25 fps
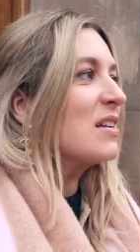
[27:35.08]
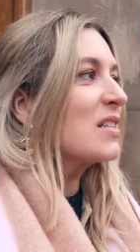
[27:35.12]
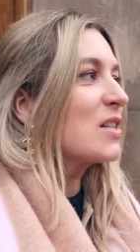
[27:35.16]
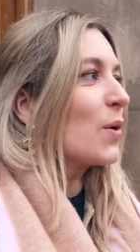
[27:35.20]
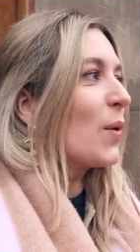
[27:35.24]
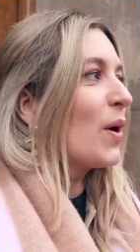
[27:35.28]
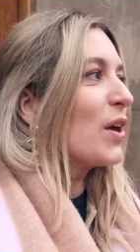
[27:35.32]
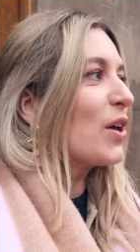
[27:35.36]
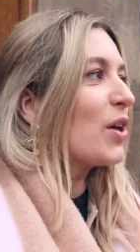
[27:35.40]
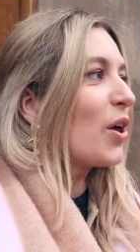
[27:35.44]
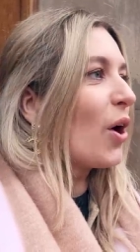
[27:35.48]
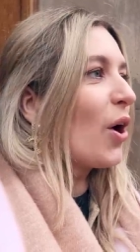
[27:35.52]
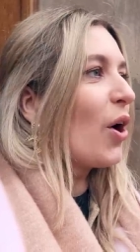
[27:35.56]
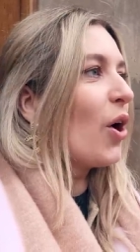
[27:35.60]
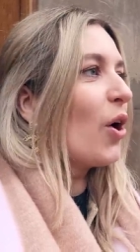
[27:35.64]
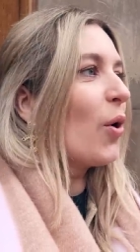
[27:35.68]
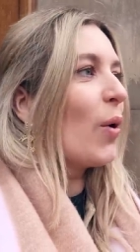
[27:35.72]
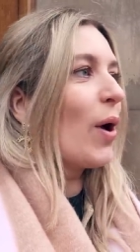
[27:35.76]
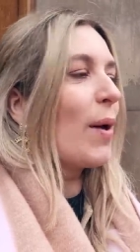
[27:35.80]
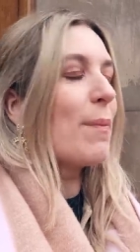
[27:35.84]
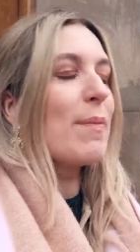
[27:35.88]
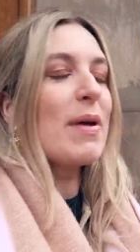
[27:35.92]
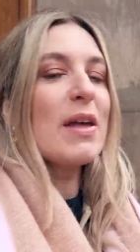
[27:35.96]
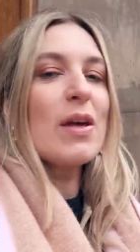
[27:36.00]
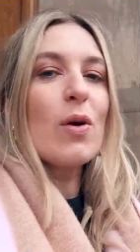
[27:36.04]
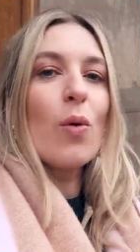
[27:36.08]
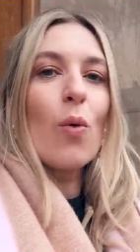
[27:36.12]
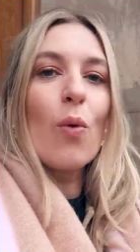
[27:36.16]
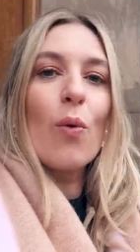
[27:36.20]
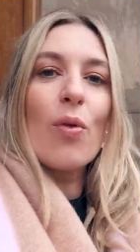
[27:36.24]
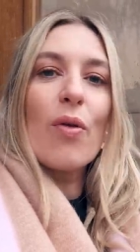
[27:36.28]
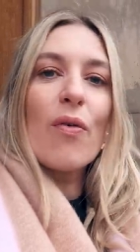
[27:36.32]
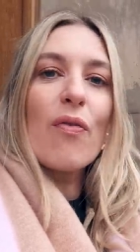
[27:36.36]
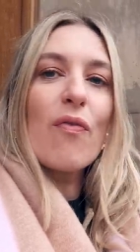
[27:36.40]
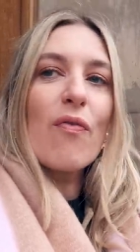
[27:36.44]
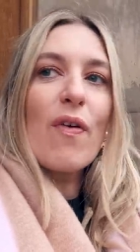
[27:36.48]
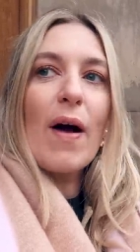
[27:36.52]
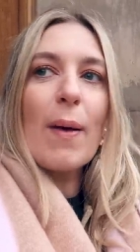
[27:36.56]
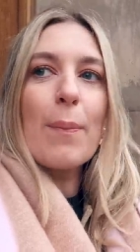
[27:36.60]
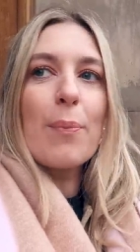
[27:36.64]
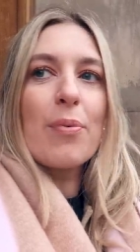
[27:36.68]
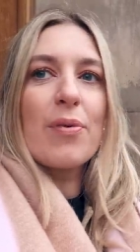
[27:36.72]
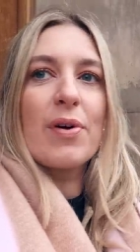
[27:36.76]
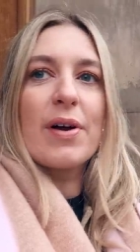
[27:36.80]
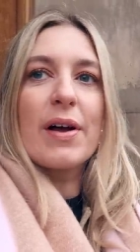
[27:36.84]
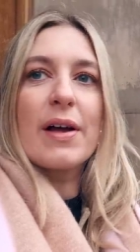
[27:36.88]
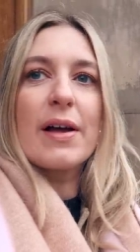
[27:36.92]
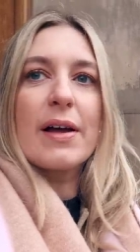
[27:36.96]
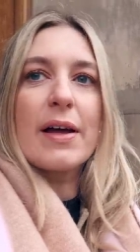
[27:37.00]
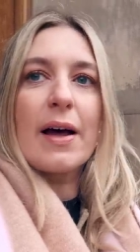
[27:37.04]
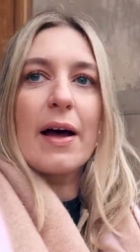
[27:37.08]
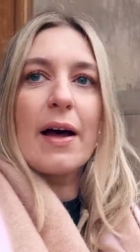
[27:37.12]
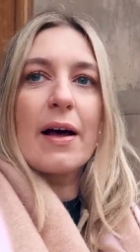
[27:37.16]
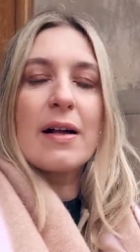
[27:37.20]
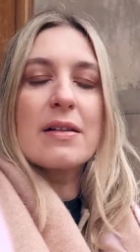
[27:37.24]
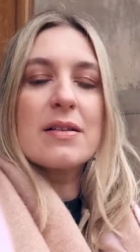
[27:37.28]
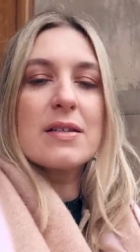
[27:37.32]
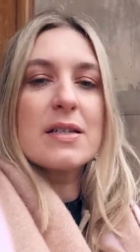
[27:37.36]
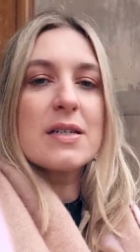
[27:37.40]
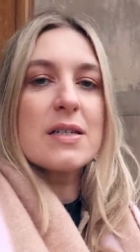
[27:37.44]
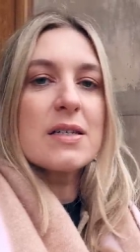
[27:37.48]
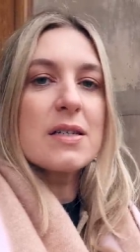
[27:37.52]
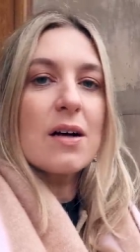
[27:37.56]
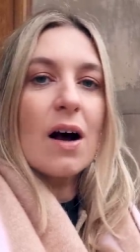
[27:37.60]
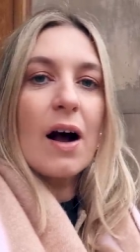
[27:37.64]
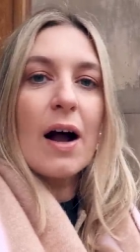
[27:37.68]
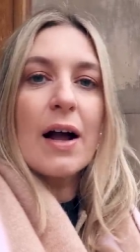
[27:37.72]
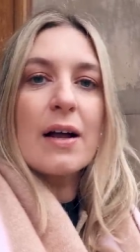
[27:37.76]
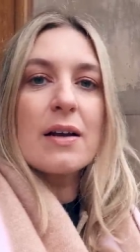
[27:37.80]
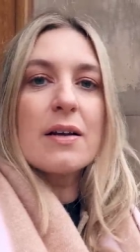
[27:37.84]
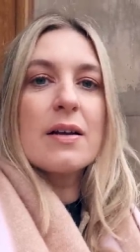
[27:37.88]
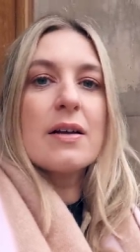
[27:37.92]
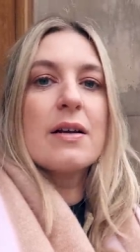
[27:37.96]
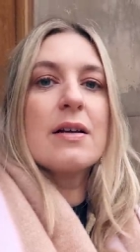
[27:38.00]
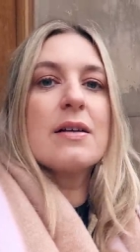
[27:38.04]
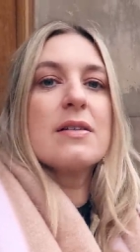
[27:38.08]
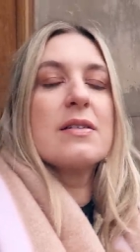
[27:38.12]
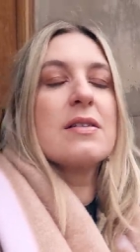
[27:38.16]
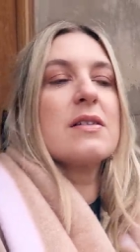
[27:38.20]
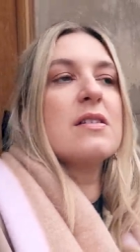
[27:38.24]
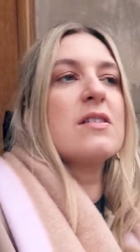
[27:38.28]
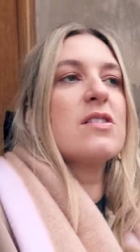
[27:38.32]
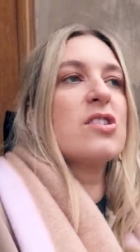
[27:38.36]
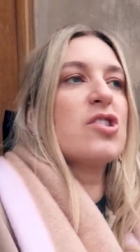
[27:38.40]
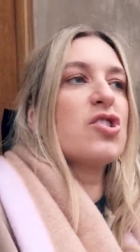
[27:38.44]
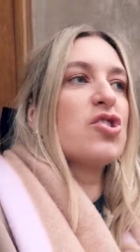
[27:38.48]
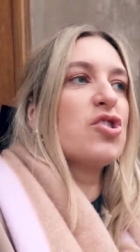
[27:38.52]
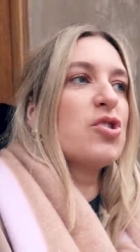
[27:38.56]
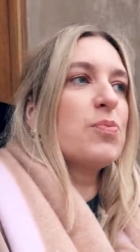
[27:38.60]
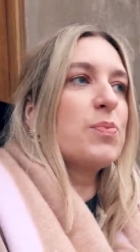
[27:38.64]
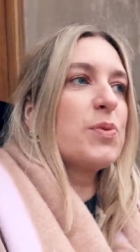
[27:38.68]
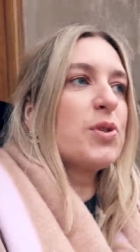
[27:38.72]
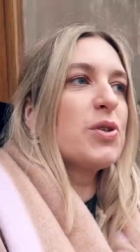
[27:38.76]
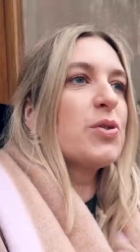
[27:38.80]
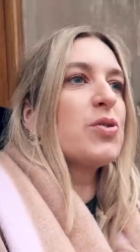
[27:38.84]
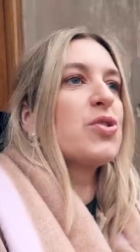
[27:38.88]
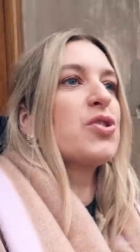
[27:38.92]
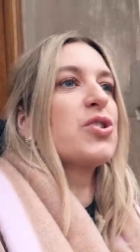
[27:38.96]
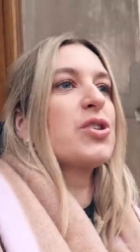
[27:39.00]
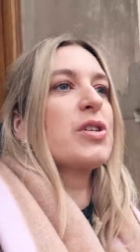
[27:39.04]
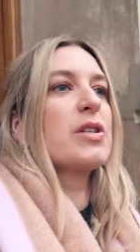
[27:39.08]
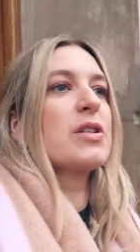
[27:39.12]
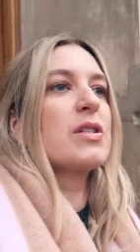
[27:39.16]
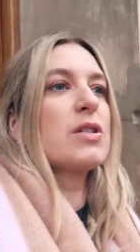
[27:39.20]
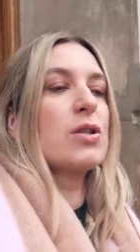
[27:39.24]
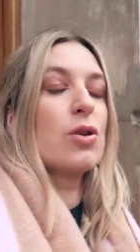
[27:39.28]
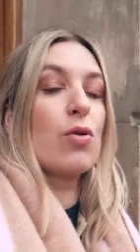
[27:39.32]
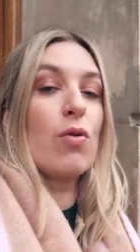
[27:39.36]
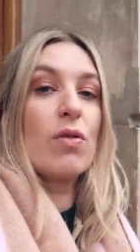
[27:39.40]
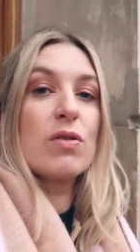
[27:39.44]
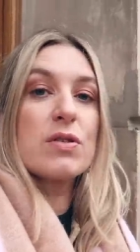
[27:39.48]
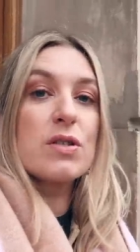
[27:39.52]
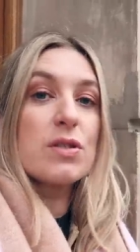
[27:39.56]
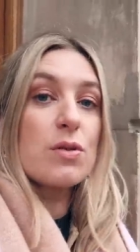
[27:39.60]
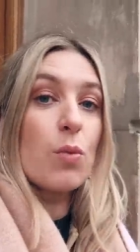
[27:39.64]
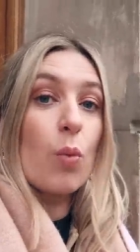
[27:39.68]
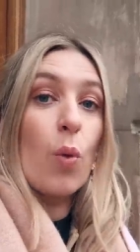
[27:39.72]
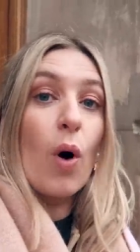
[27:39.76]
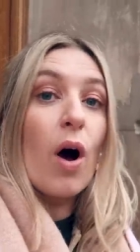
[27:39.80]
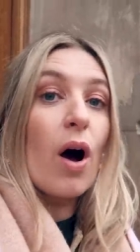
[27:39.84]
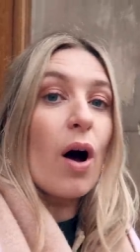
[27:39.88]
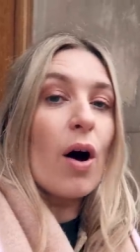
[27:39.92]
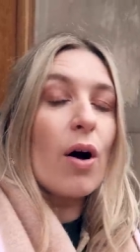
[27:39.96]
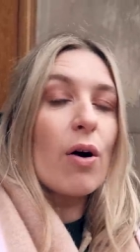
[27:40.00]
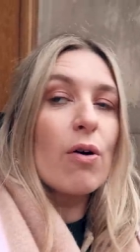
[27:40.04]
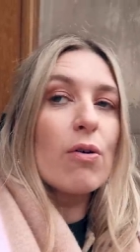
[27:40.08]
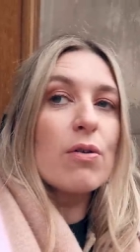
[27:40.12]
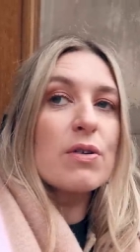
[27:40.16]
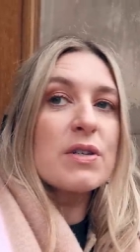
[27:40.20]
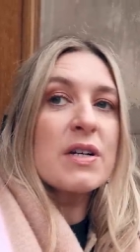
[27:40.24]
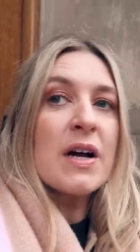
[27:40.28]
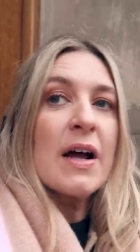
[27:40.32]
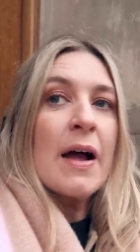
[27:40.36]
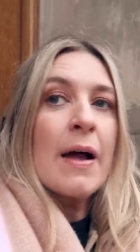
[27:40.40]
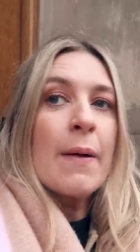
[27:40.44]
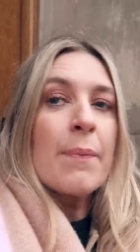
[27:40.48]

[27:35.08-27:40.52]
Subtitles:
So I go, I meet all the fabric designers and distributions across the world.